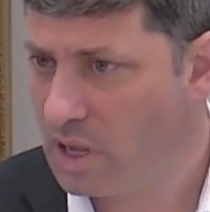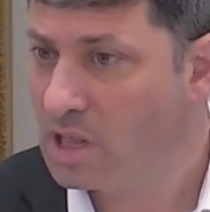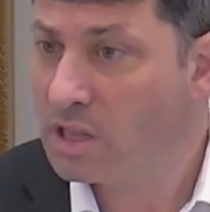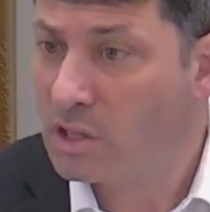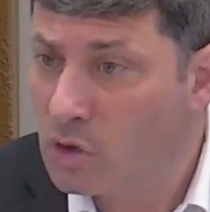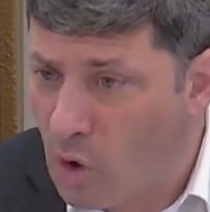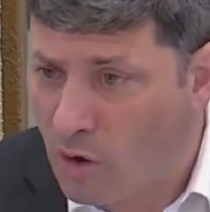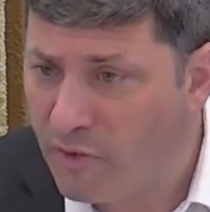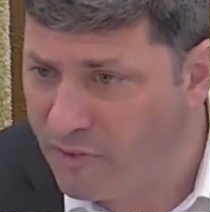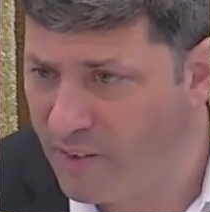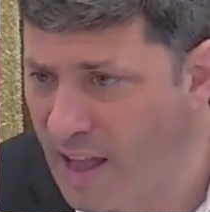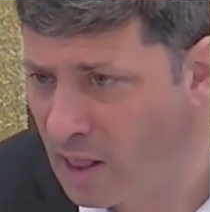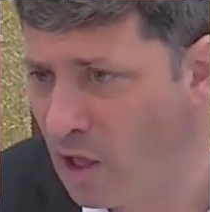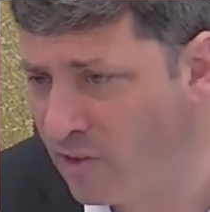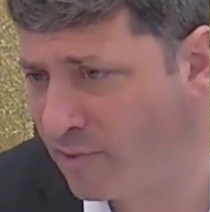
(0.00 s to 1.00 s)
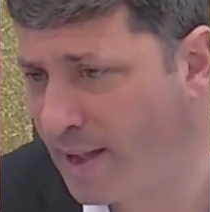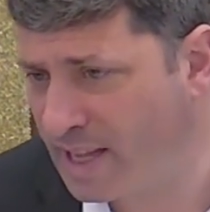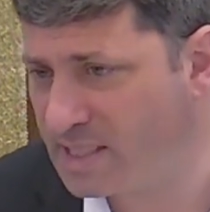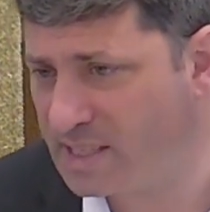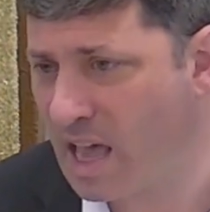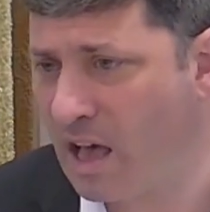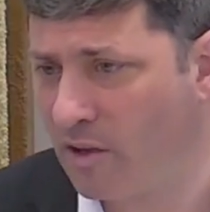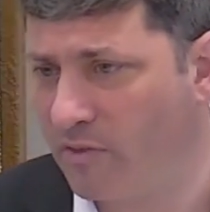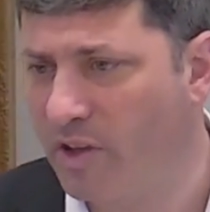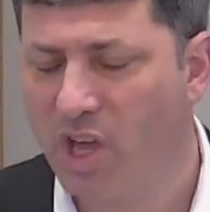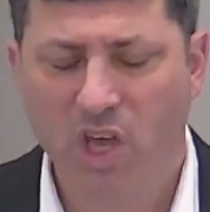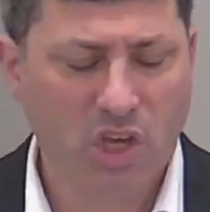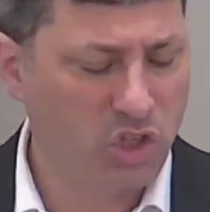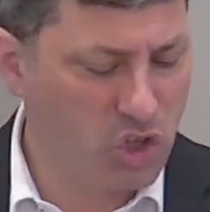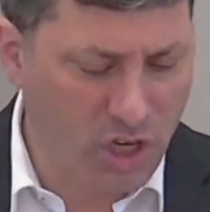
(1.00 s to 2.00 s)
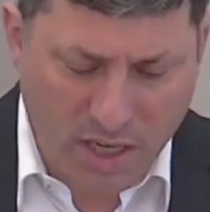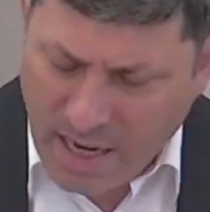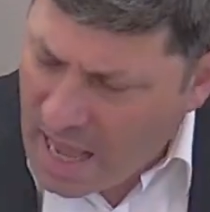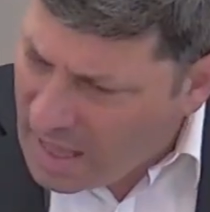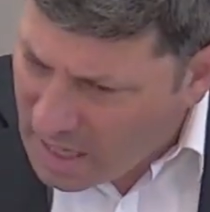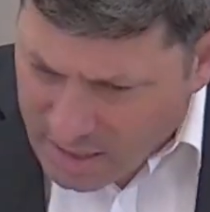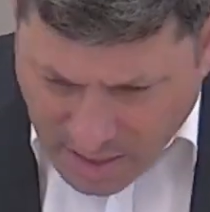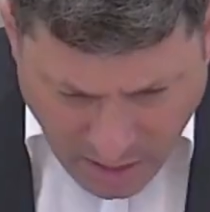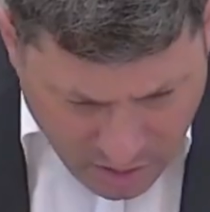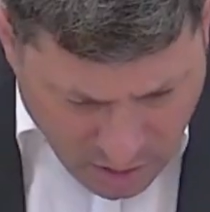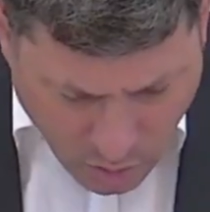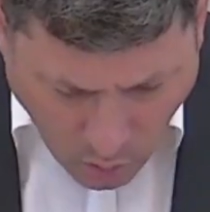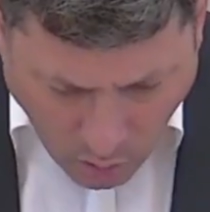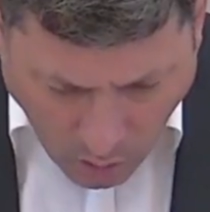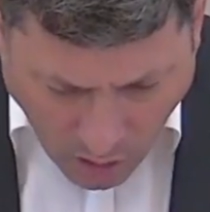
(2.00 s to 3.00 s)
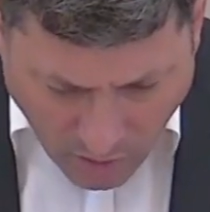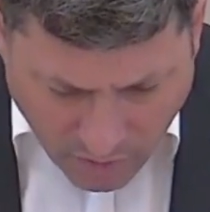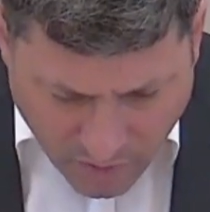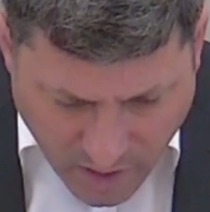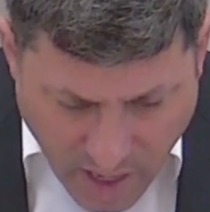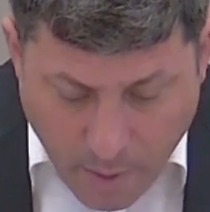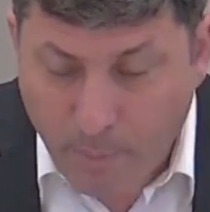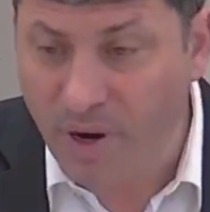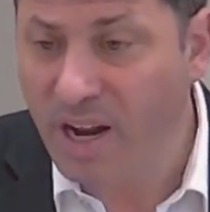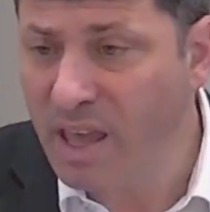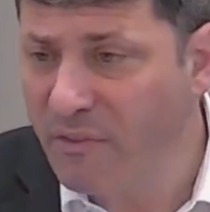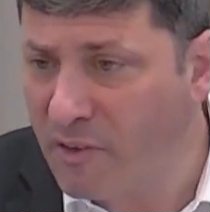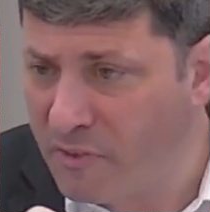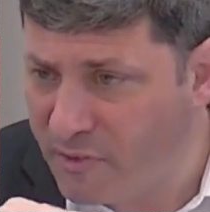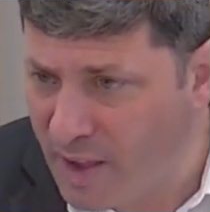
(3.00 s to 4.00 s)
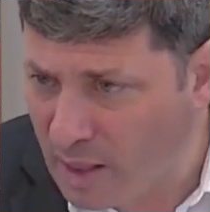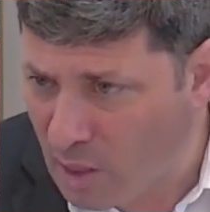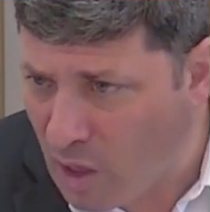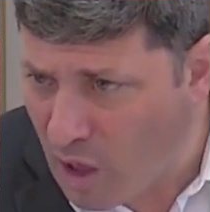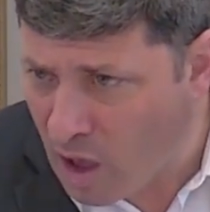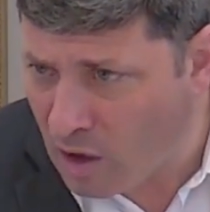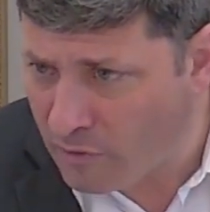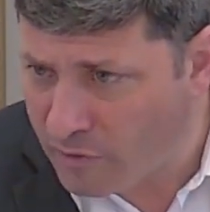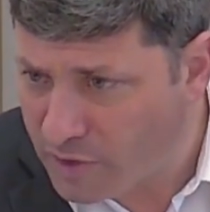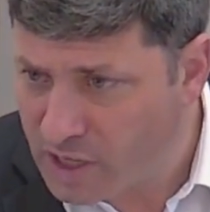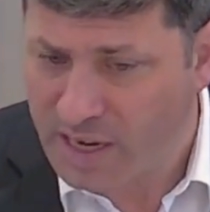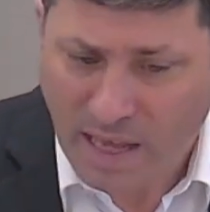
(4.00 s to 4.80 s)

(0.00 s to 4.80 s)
The door fell off by itself. So you're not allowed to take the door off, but if it fell off, you're